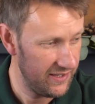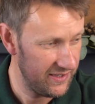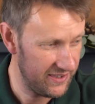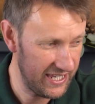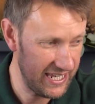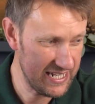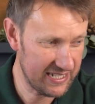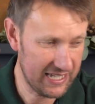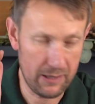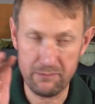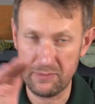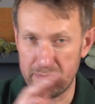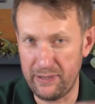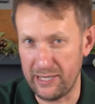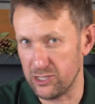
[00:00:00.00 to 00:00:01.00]
these can
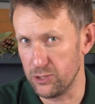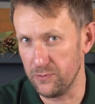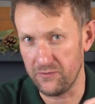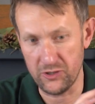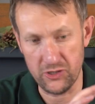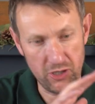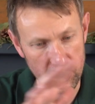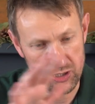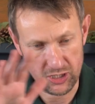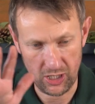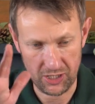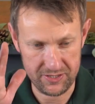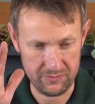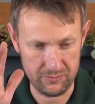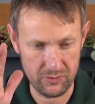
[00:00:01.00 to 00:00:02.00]
be picked up for not a
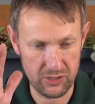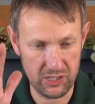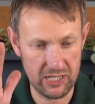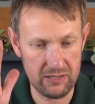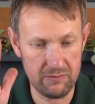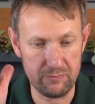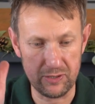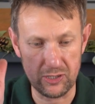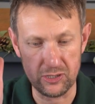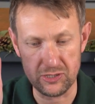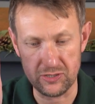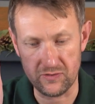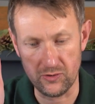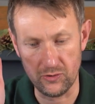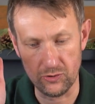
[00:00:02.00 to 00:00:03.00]
lot of money because,
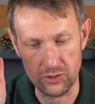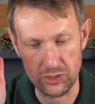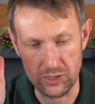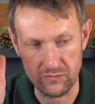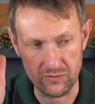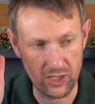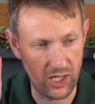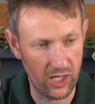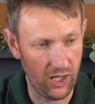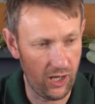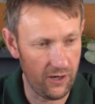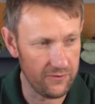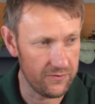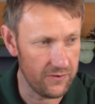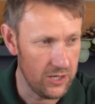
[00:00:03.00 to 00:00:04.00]
of course, you've got a lot
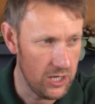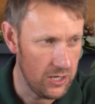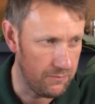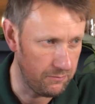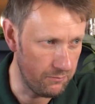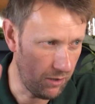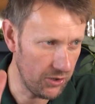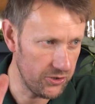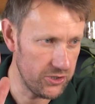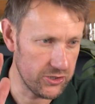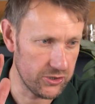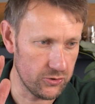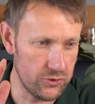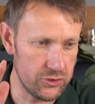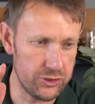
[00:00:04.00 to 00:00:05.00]
of modern
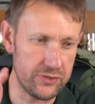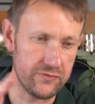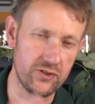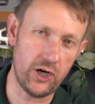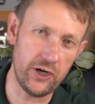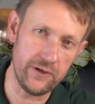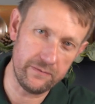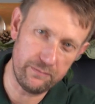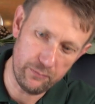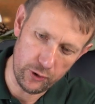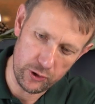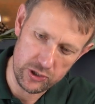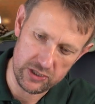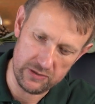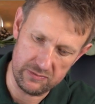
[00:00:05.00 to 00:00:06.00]
guns that have kind of
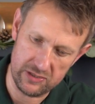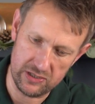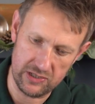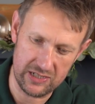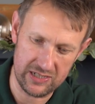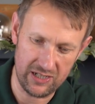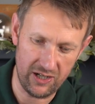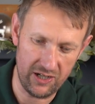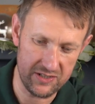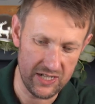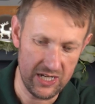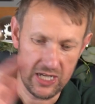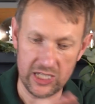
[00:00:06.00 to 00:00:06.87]
pushed them to the side.